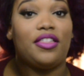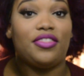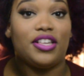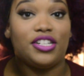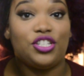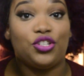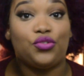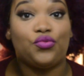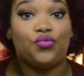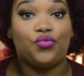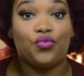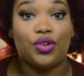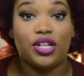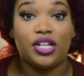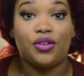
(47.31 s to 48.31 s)
that this is
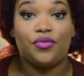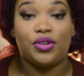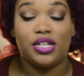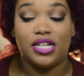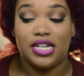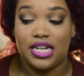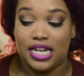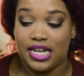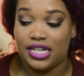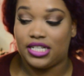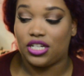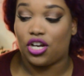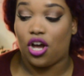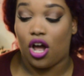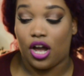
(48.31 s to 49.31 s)
really
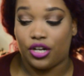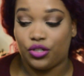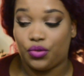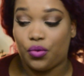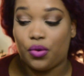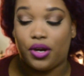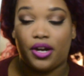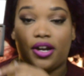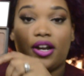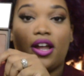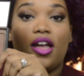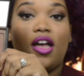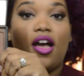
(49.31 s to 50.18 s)
neat to contour